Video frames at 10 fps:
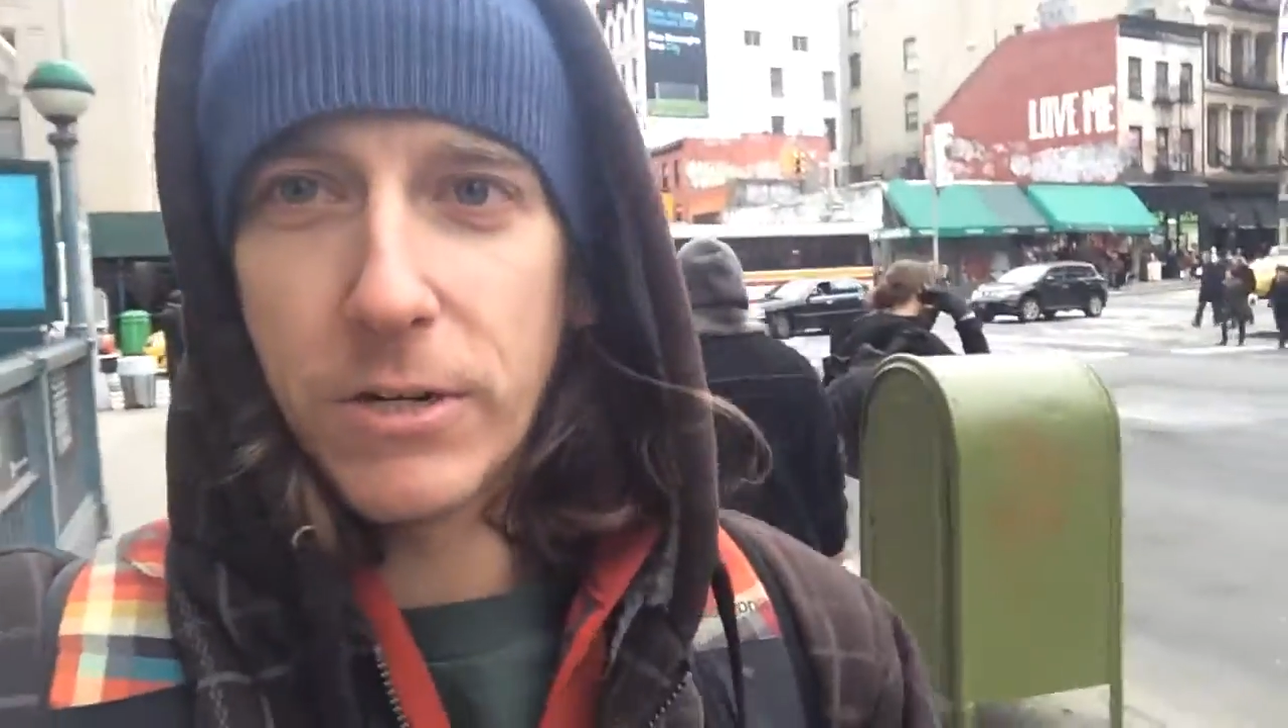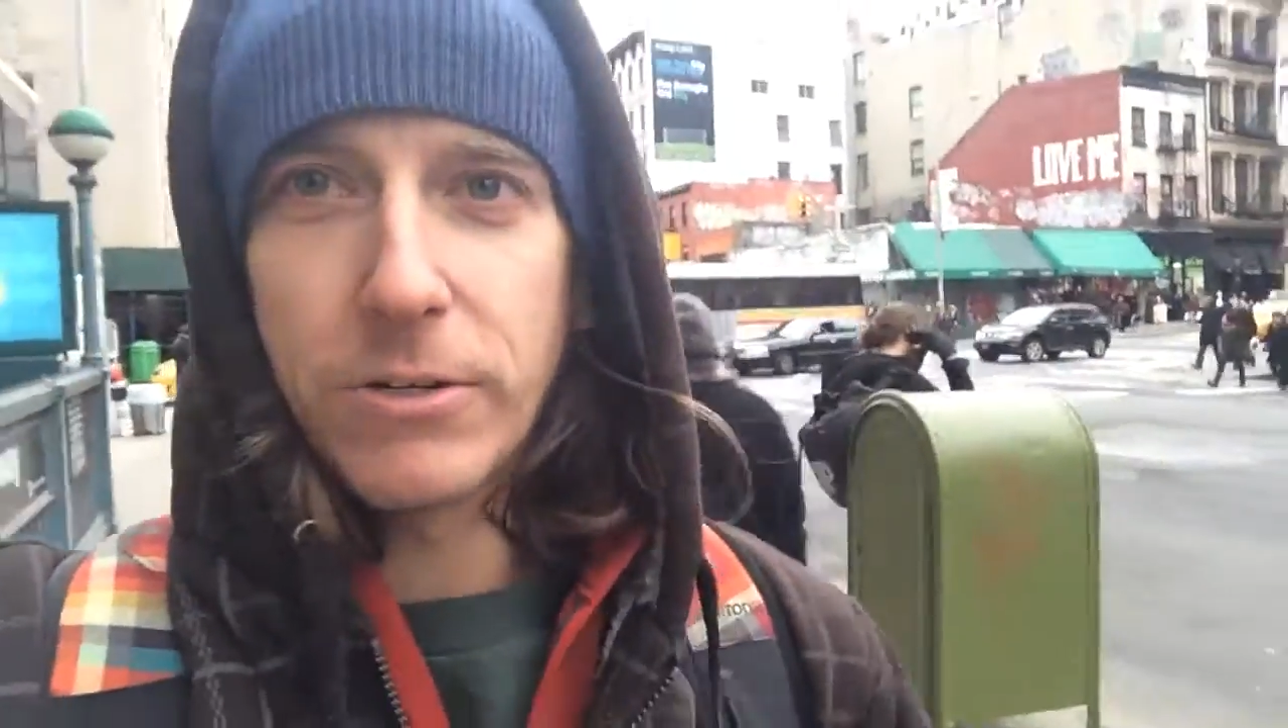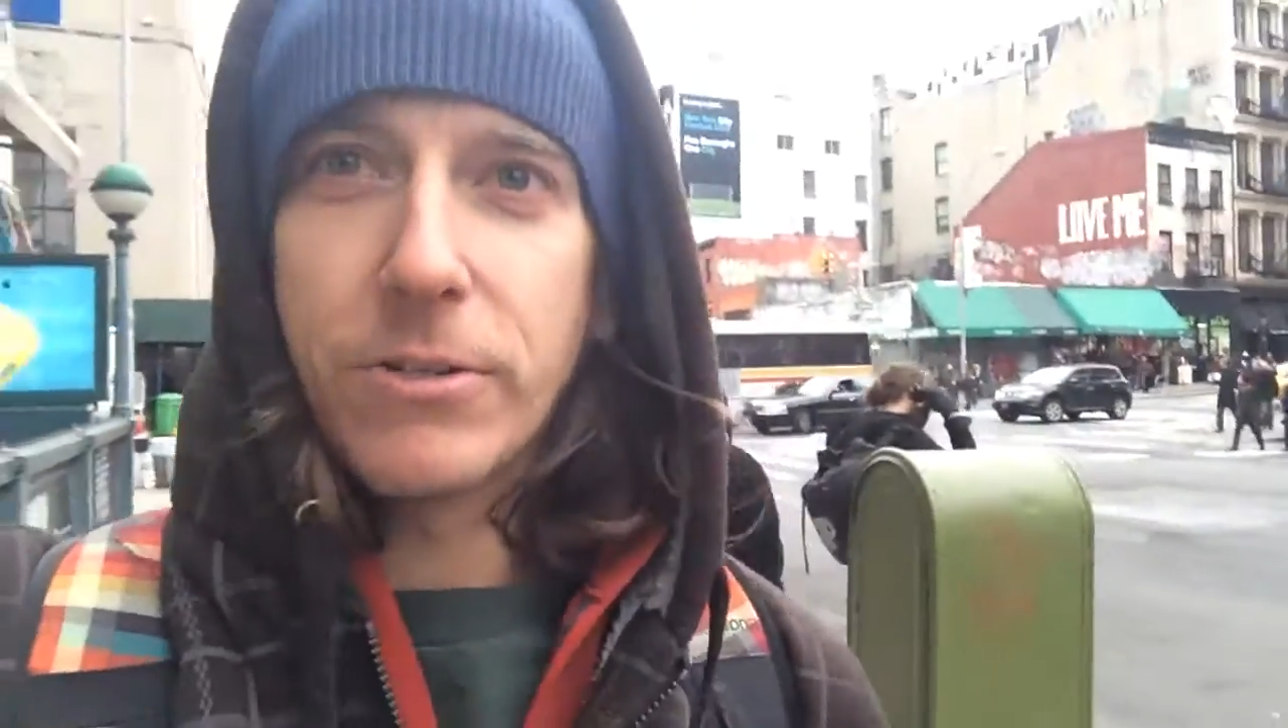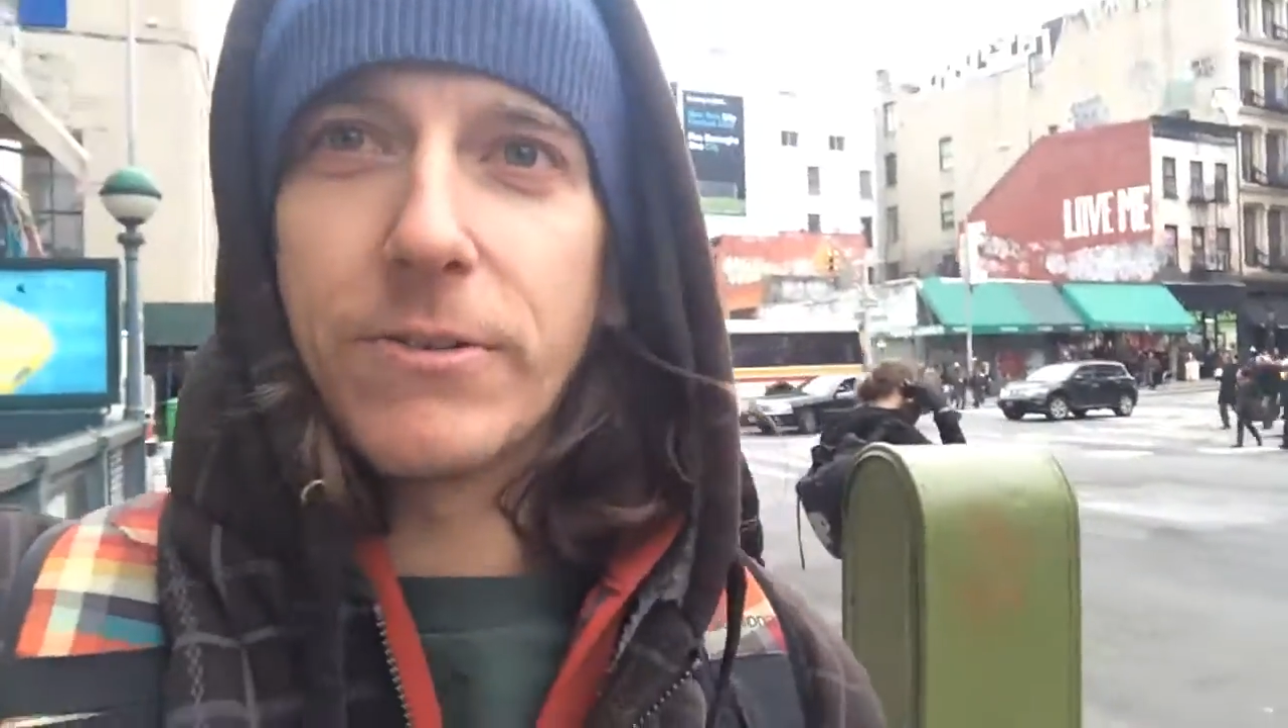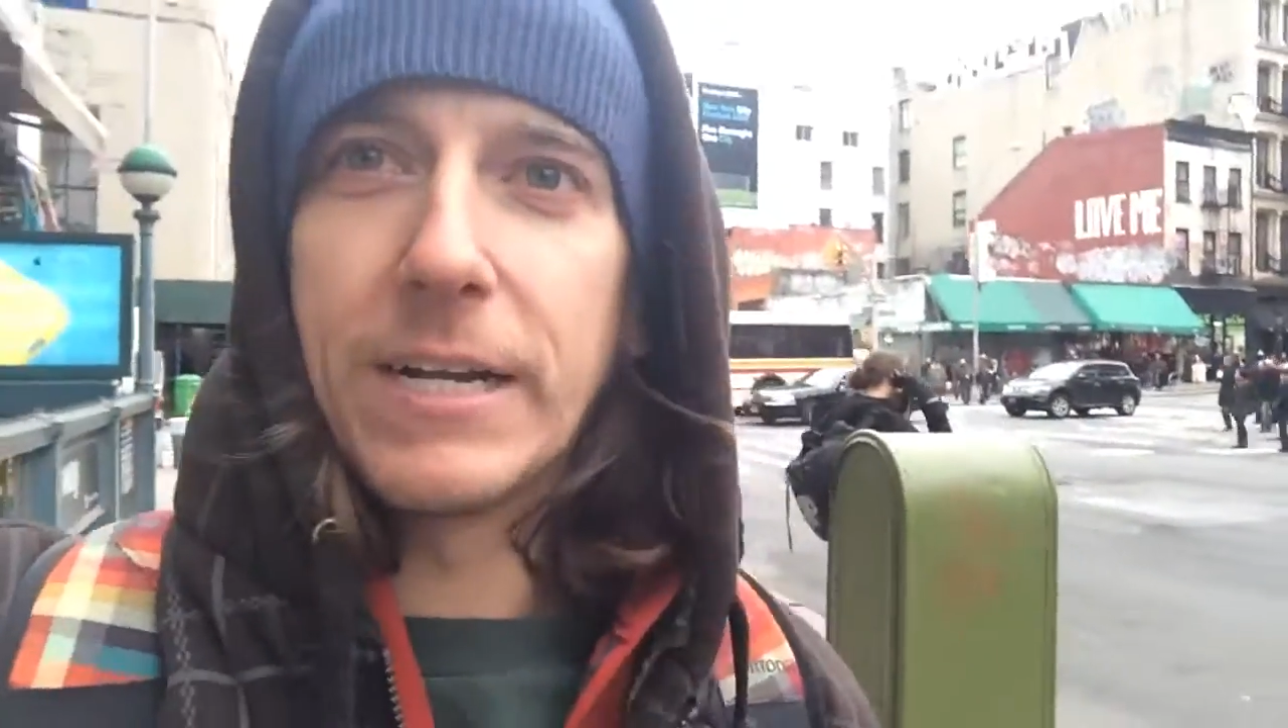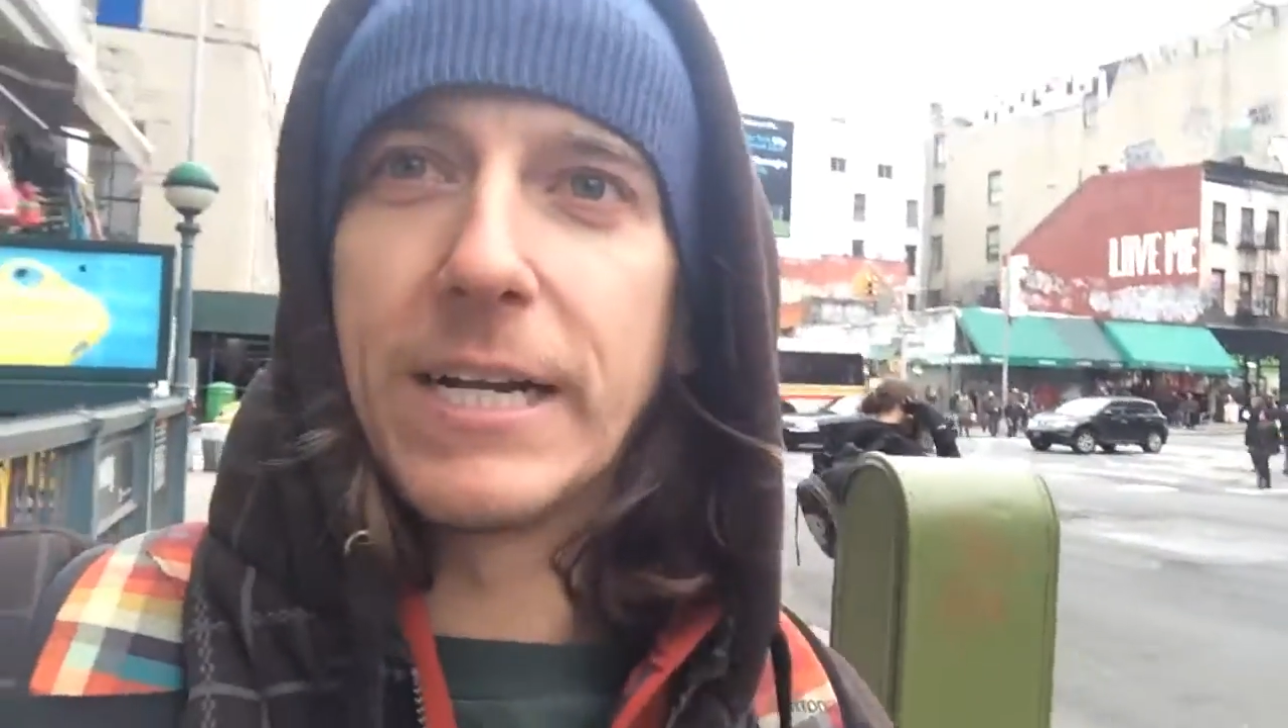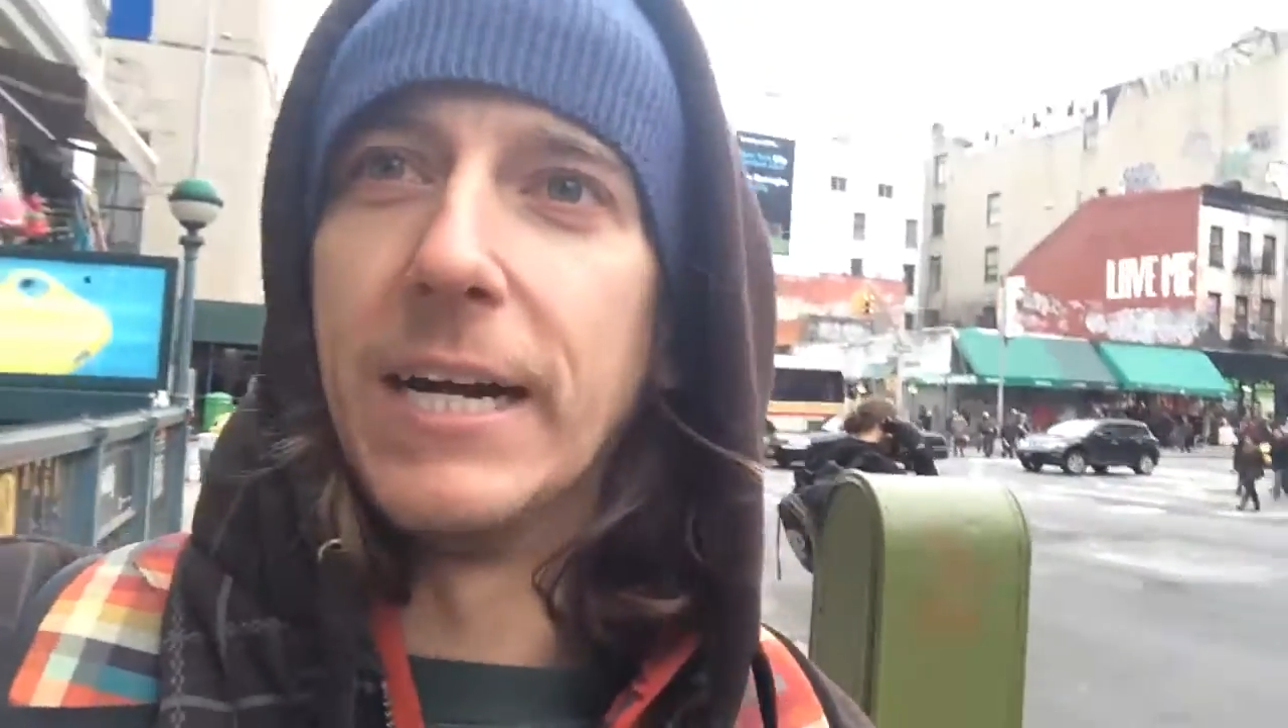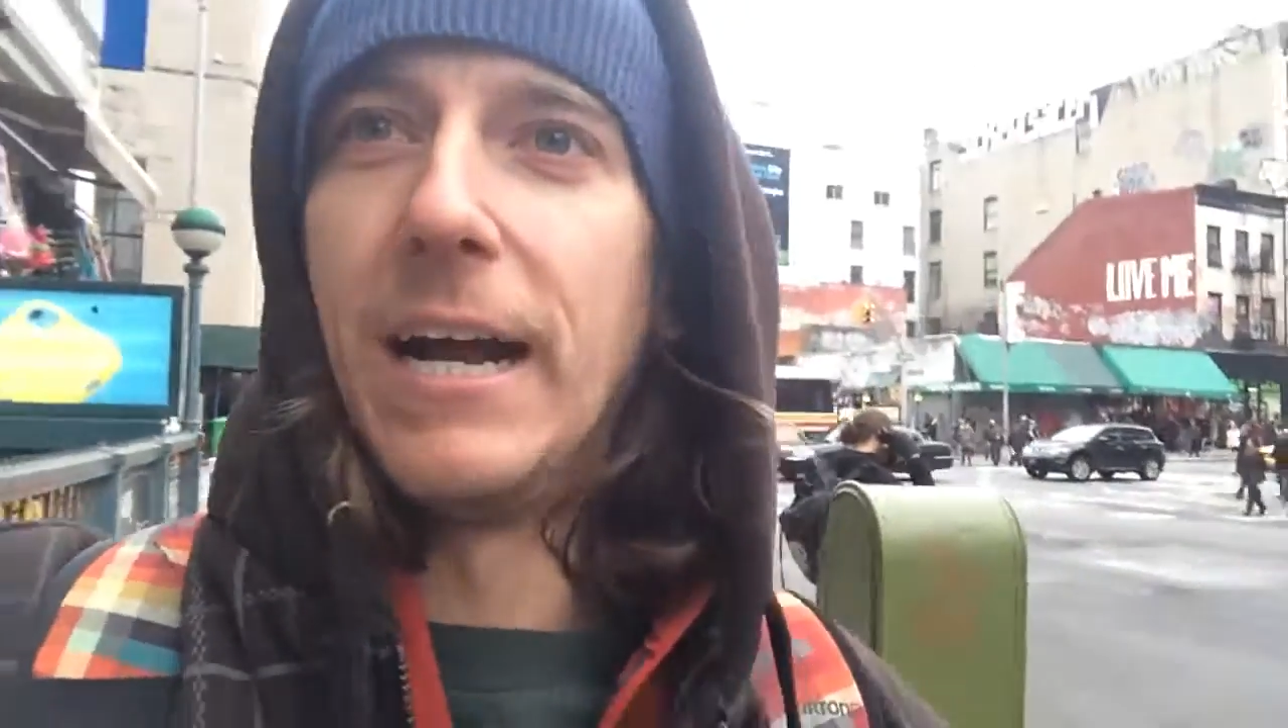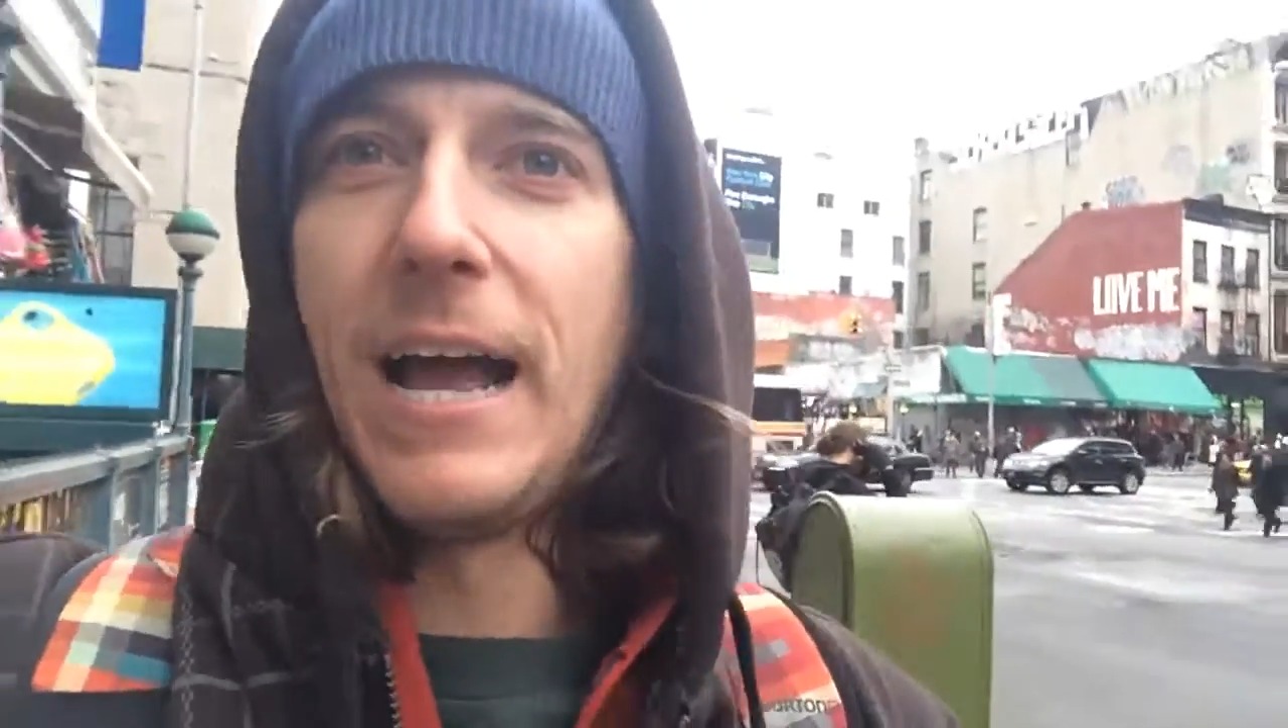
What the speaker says: Costa Rica,